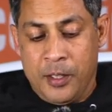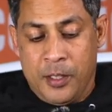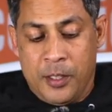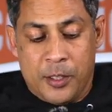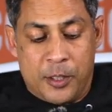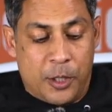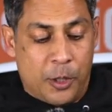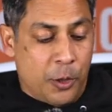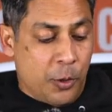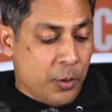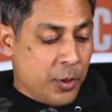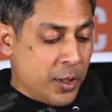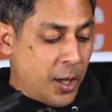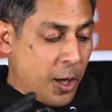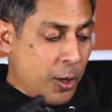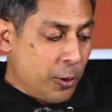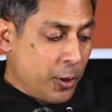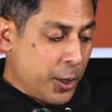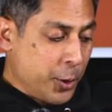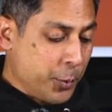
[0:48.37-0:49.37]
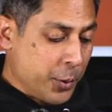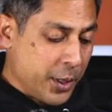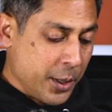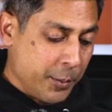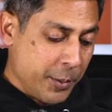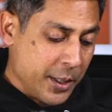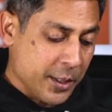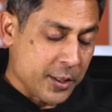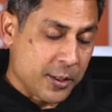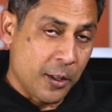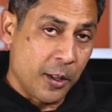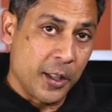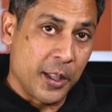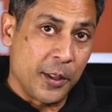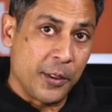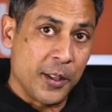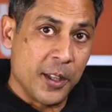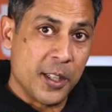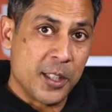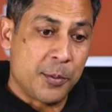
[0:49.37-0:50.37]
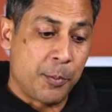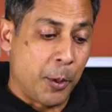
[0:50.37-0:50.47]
So not only are we going to be installing this,